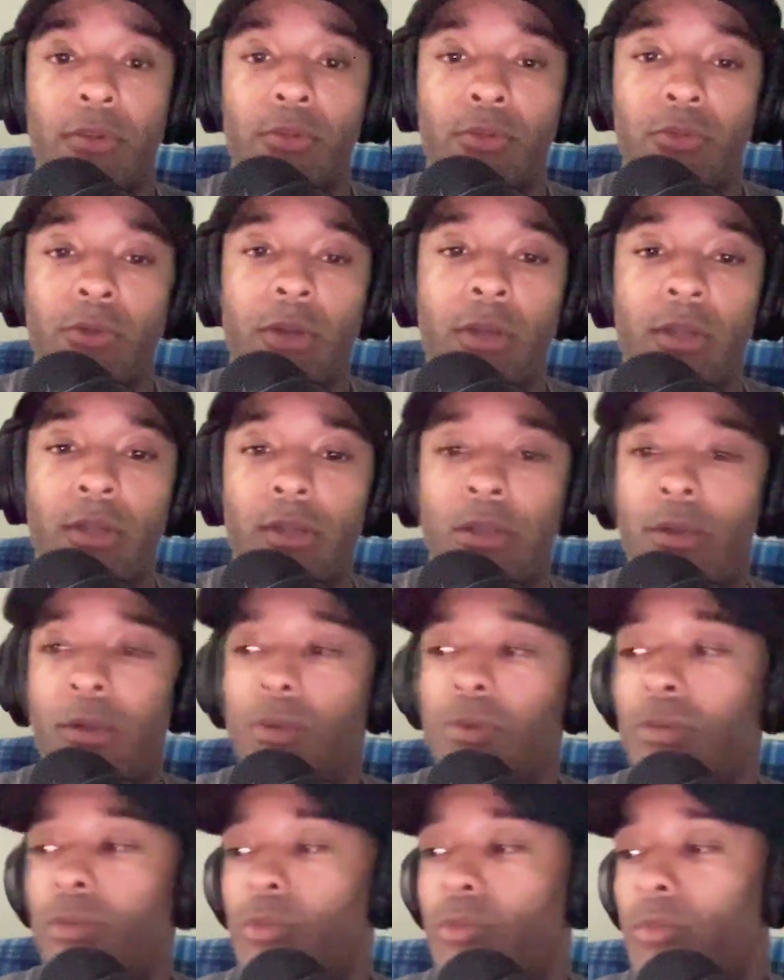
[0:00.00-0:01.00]
I'm trying not to
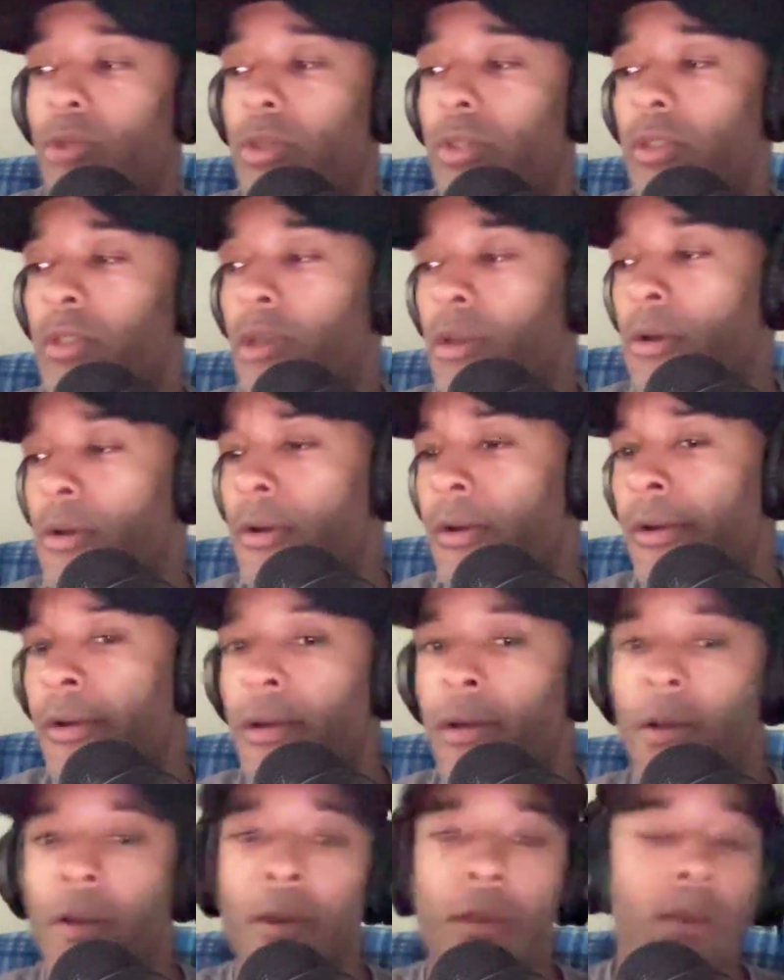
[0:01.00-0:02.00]
curse too much.
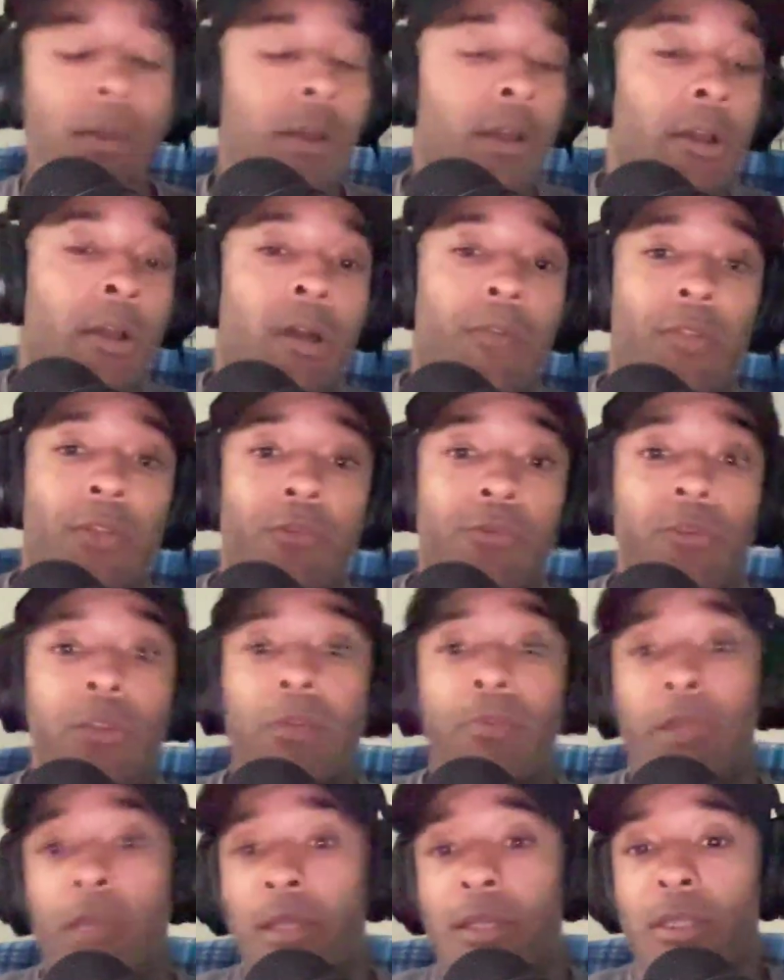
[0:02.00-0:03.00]
And then
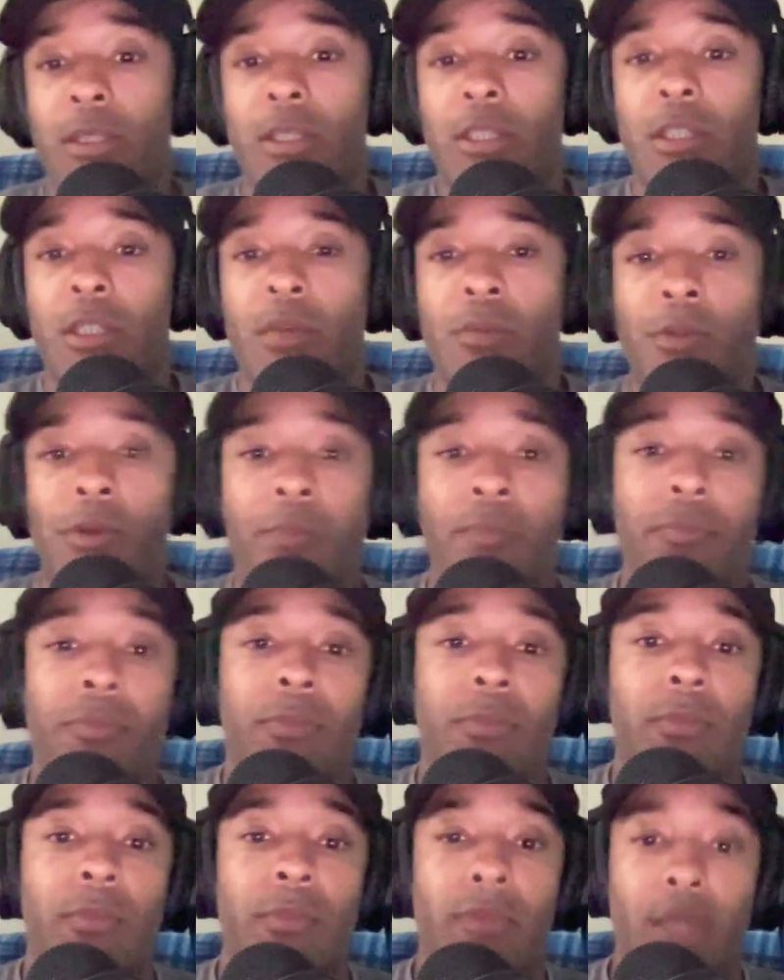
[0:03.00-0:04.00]
Reed Blankenship,
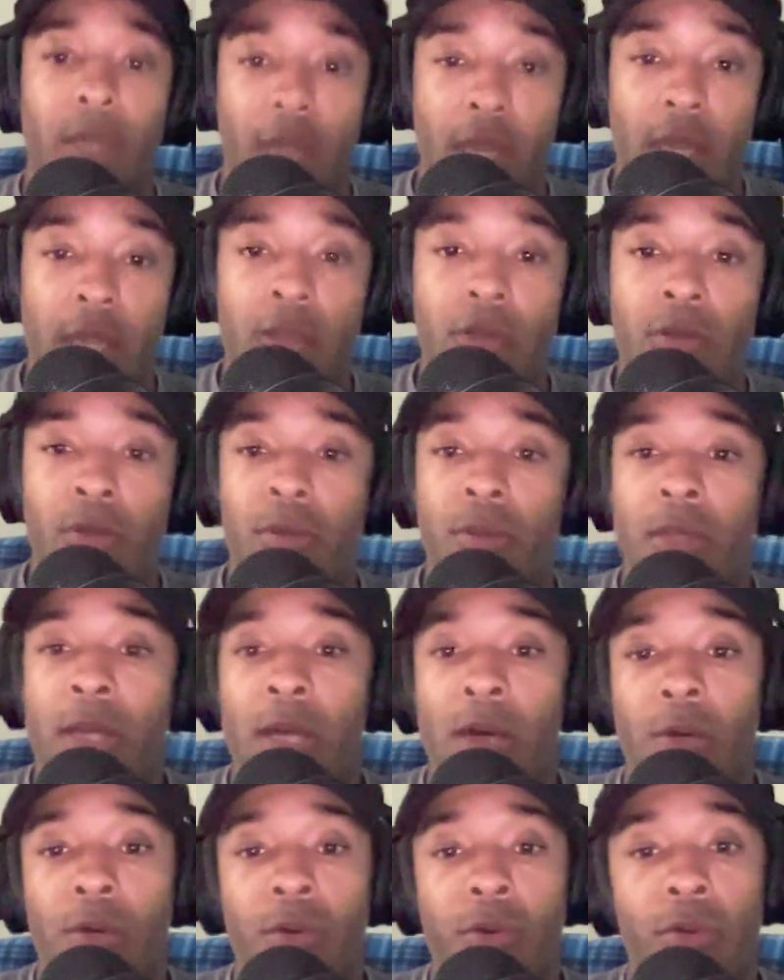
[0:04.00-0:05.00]
eight total
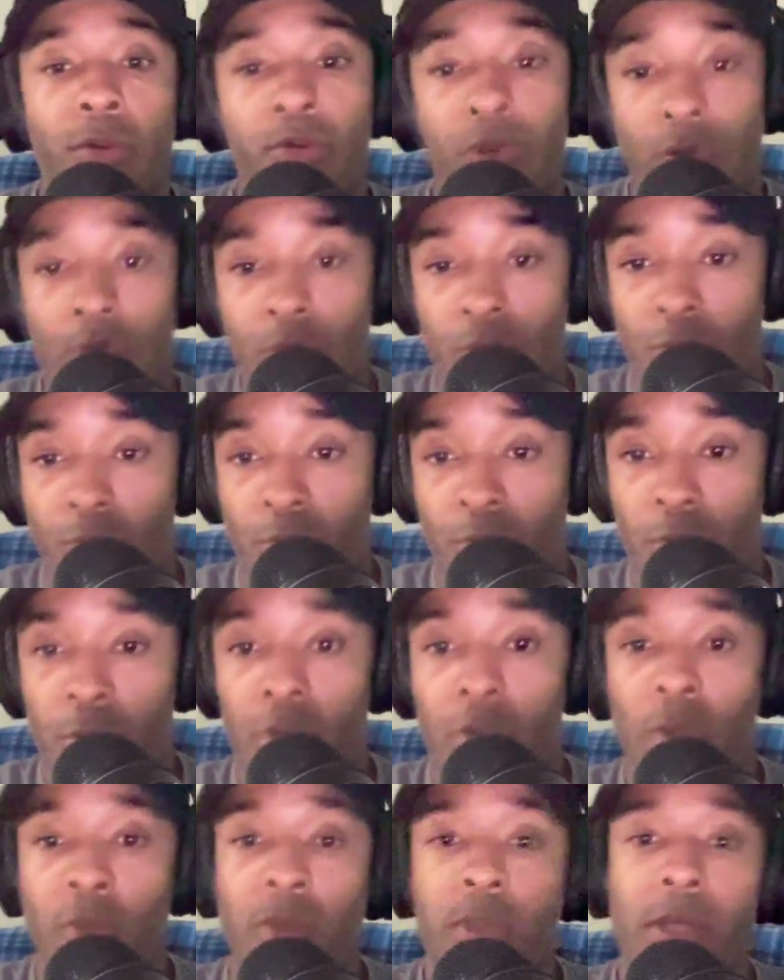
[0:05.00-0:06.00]
tackles, four
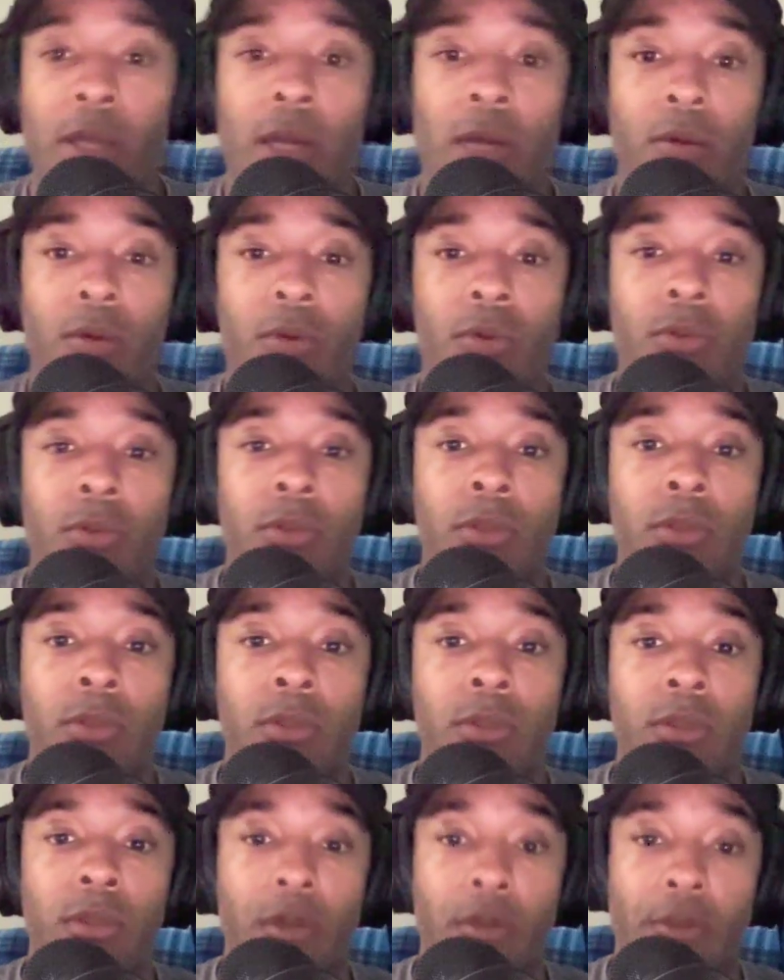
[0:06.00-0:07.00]
solo tackles,
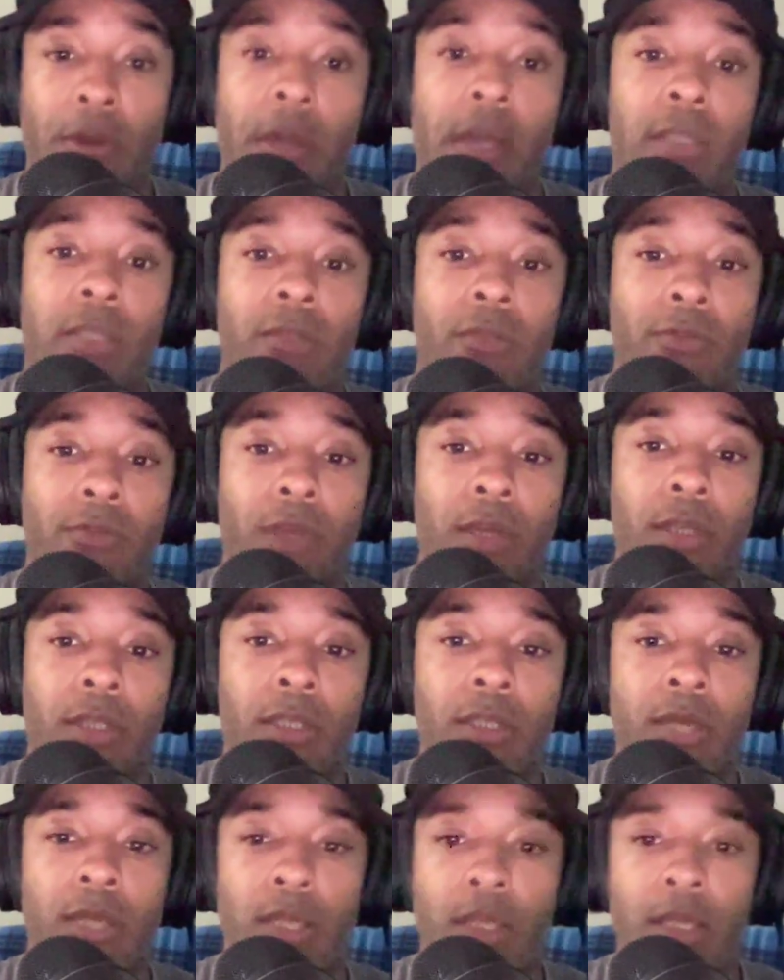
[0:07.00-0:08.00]
a pass
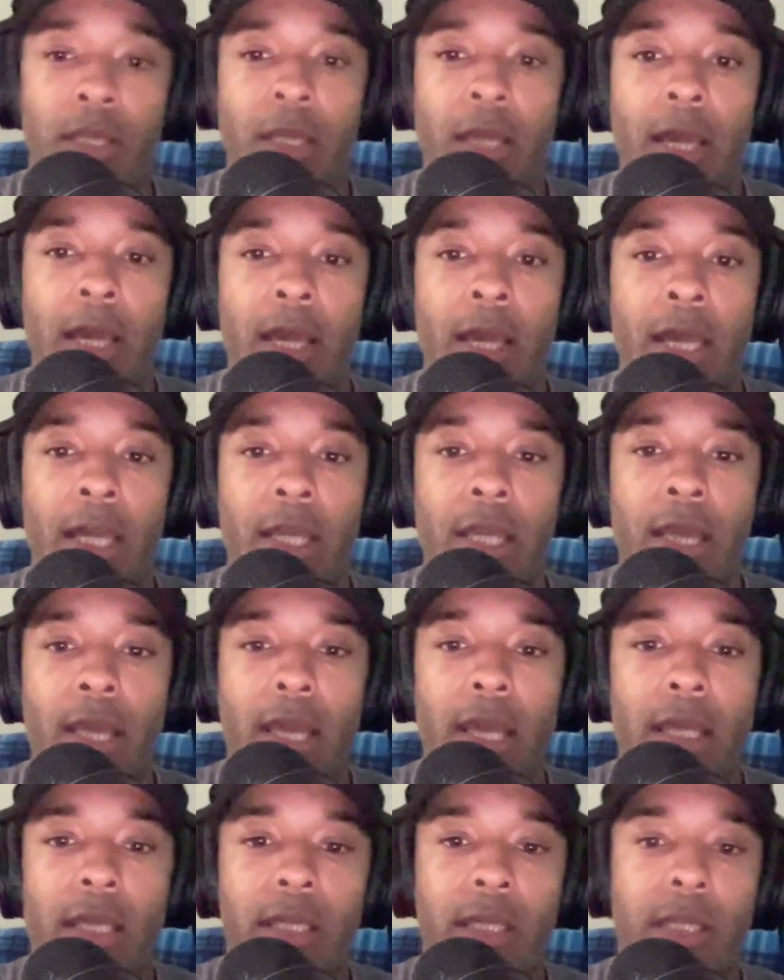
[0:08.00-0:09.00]
deflection, and then he had
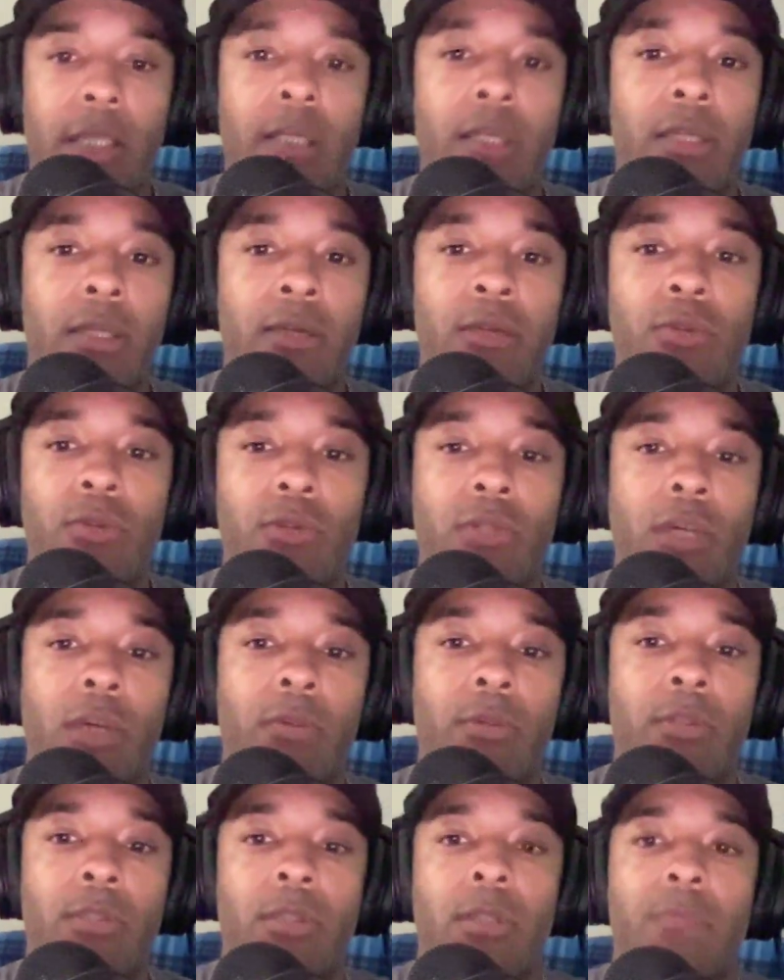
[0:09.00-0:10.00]
a key
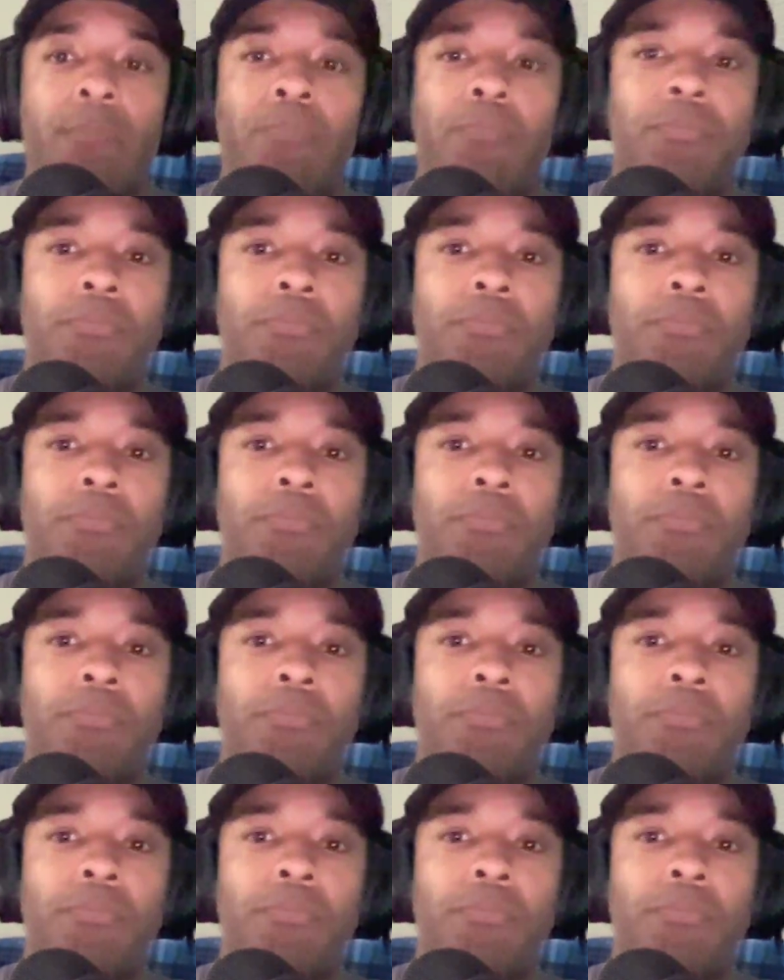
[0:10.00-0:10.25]
interception